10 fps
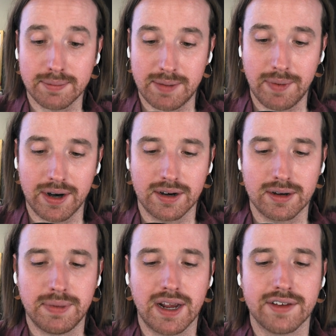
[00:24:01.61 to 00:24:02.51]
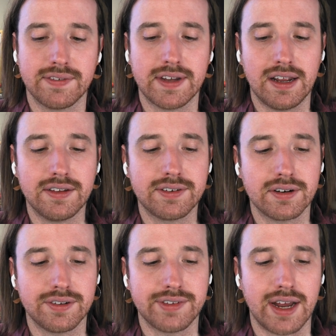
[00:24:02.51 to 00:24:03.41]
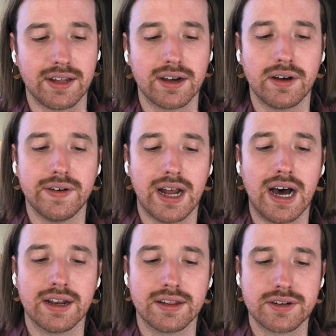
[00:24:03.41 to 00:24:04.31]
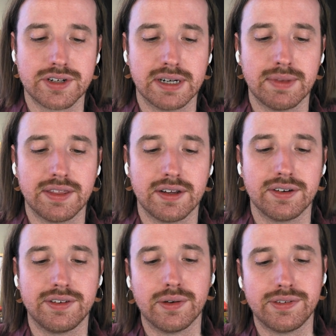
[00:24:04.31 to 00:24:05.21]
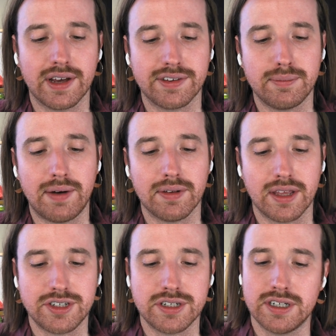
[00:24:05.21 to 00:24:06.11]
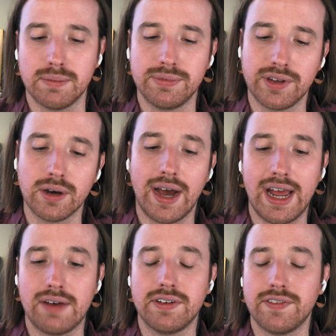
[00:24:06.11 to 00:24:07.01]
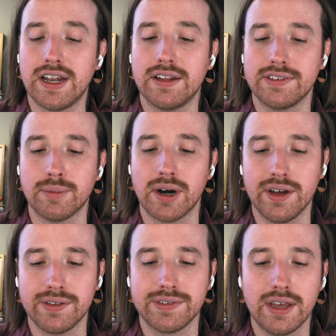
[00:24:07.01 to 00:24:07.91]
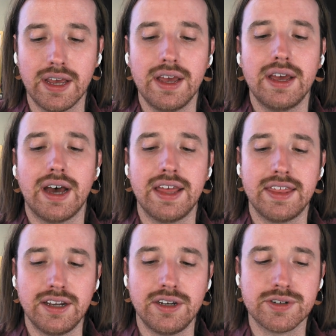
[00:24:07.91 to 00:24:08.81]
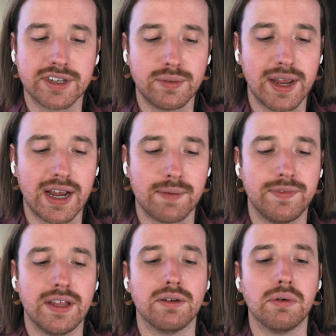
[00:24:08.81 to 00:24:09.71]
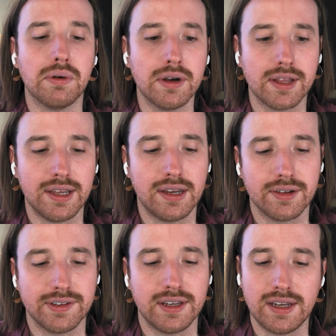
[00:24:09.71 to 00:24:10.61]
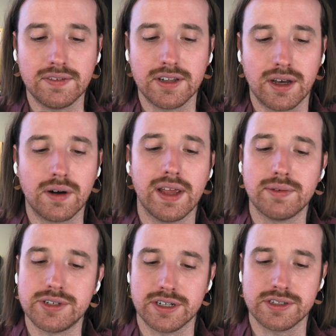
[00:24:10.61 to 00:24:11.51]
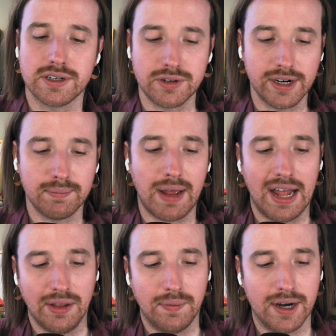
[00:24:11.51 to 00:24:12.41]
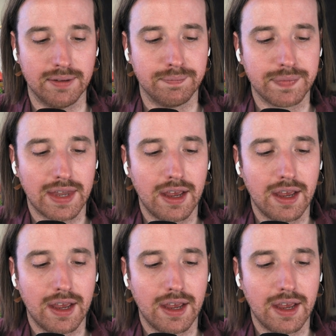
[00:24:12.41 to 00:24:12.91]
on my partner because of an internal dialogue going on in the dream that there is no sex in my relationship, so I have to find it somewhere else. I then usually wake up feeling really guilty, even though it was just a dream, lol.